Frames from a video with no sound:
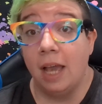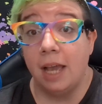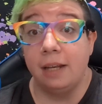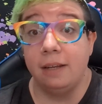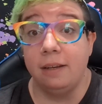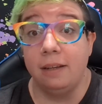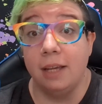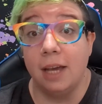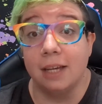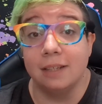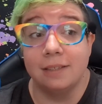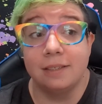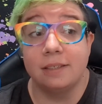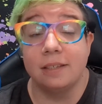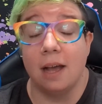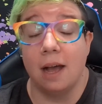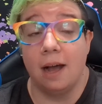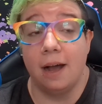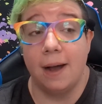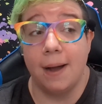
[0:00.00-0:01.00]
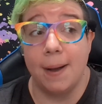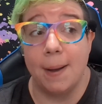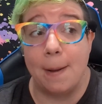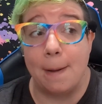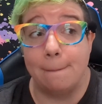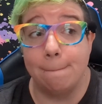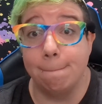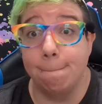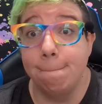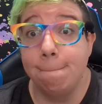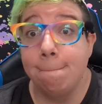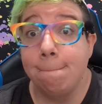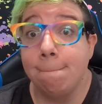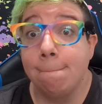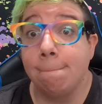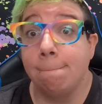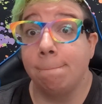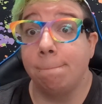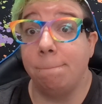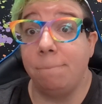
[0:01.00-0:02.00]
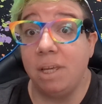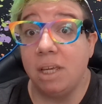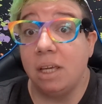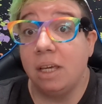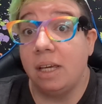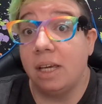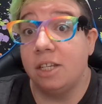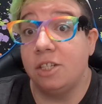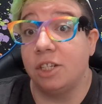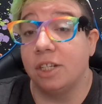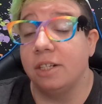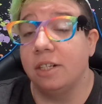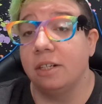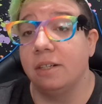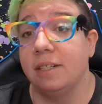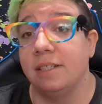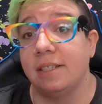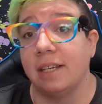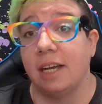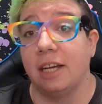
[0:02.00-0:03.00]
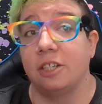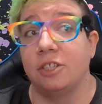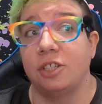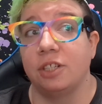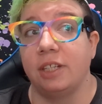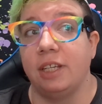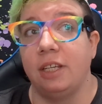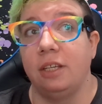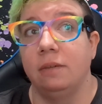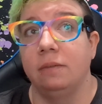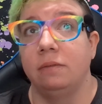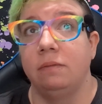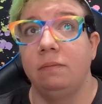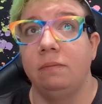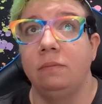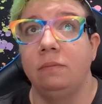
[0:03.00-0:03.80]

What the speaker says: and yes, being agender is actually